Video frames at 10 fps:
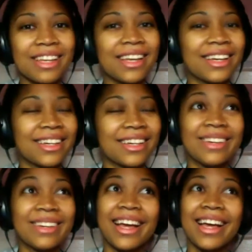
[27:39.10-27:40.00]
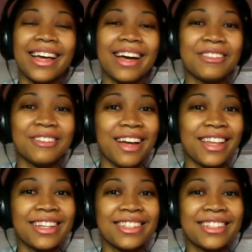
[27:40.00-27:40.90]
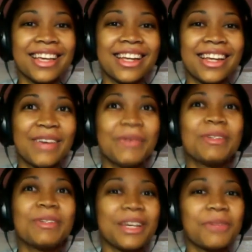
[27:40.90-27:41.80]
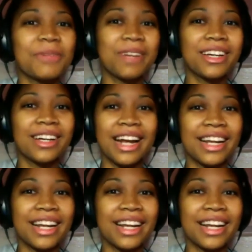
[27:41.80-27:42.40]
like, okay, I'll try this, and it was actually pretty good.